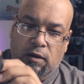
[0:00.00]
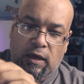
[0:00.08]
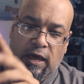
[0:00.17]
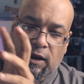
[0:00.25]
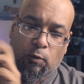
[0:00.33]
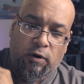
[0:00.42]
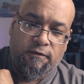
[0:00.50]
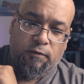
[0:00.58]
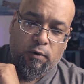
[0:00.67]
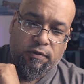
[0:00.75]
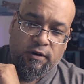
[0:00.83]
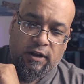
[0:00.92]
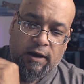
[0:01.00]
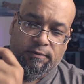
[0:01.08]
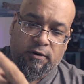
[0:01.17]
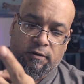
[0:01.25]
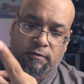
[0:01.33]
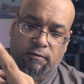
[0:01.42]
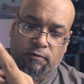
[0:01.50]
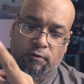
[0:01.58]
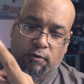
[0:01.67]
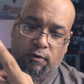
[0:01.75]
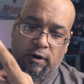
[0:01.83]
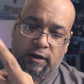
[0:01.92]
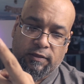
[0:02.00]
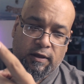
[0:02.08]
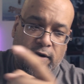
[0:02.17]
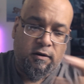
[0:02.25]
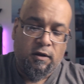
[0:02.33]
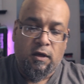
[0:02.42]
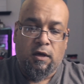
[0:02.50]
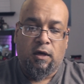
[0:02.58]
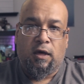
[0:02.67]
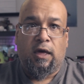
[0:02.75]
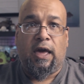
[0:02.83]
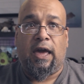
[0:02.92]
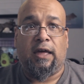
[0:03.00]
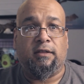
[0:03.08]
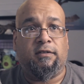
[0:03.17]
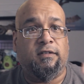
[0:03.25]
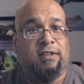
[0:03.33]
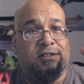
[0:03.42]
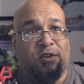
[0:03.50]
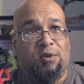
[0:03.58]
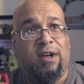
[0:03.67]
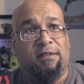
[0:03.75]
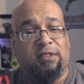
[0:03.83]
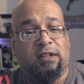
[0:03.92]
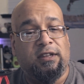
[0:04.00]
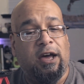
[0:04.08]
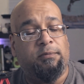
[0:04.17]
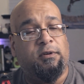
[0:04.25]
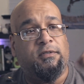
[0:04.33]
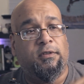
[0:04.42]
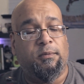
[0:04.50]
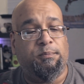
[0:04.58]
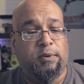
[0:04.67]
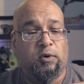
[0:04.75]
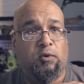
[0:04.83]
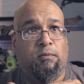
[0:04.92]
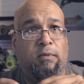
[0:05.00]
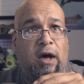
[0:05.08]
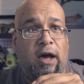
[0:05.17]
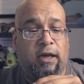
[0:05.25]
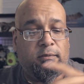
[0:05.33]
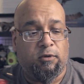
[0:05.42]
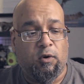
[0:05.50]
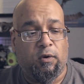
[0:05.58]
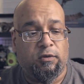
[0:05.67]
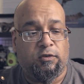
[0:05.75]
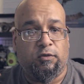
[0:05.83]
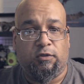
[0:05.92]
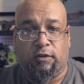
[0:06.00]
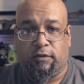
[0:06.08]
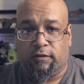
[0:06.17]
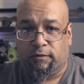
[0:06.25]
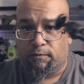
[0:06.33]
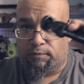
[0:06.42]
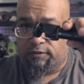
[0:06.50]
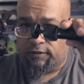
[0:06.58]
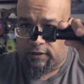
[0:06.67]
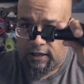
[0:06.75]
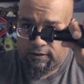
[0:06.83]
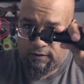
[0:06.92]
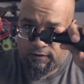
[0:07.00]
and a 1/4 adapter right there. And since I don't have the adapter for the boom, I am going to just slide